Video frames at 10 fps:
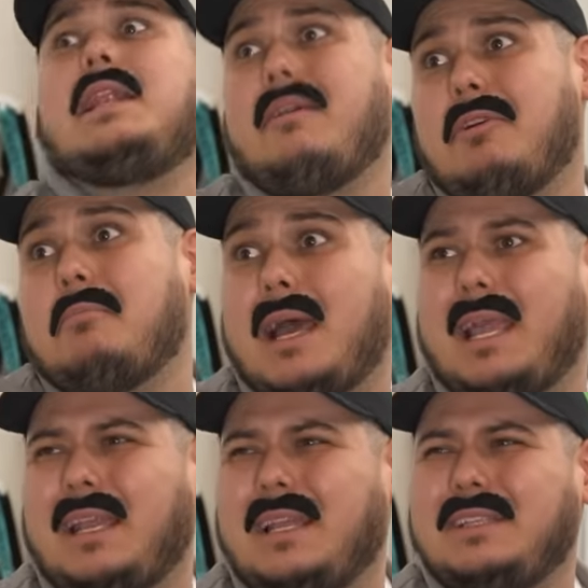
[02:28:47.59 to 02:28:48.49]
never
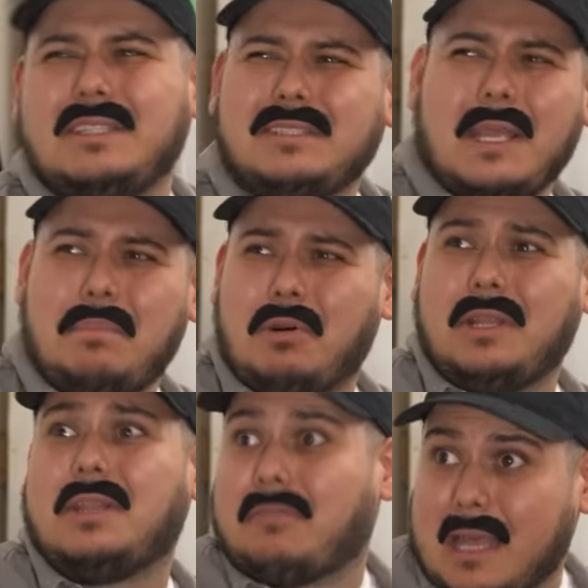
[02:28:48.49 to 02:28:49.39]
mind. Just keep
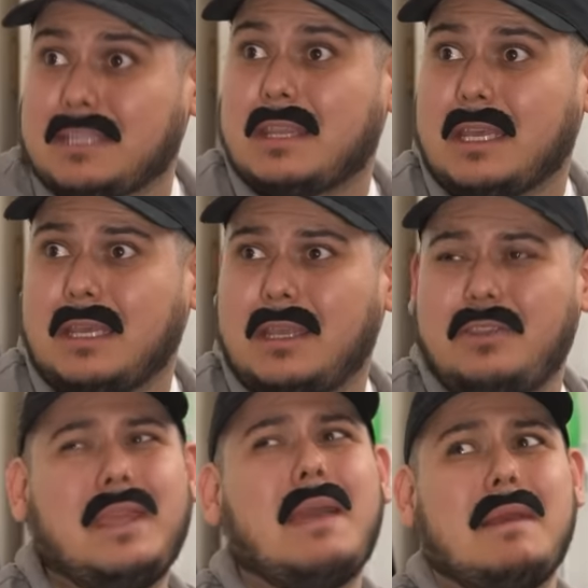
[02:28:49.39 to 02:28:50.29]
holding the flashlight. You
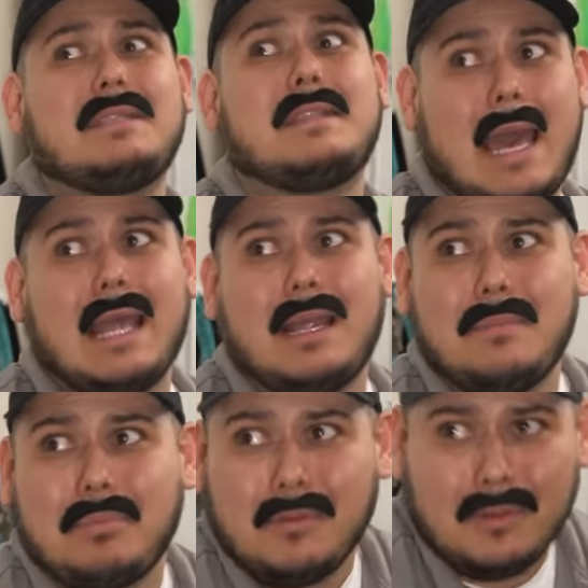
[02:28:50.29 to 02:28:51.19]
can't mess that up.